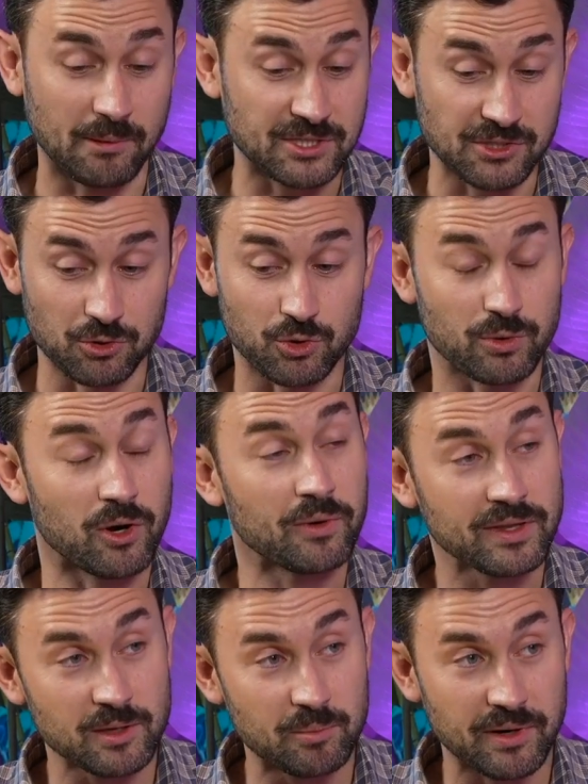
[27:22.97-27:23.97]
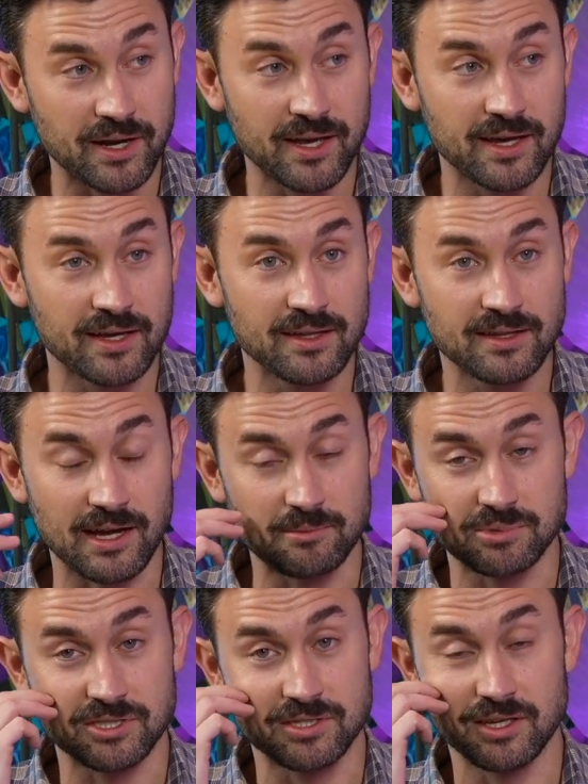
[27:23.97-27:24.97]
still growing the brand.
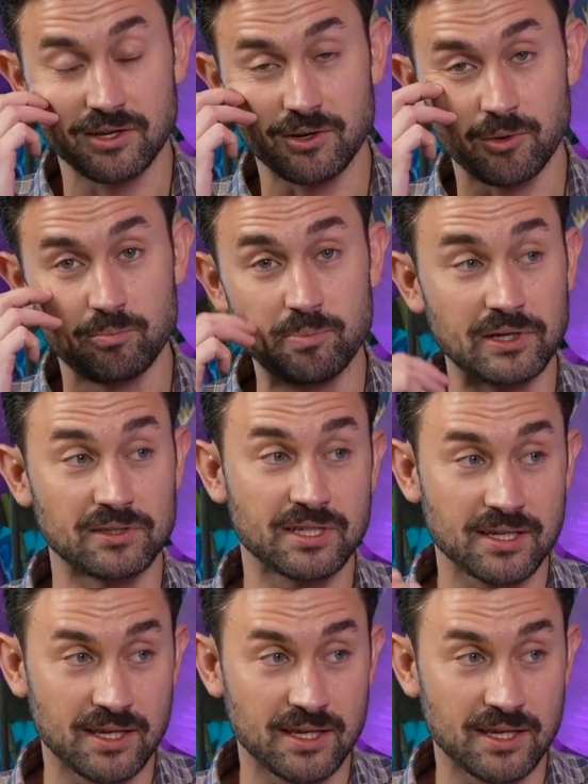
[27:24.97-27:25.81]
I'm still building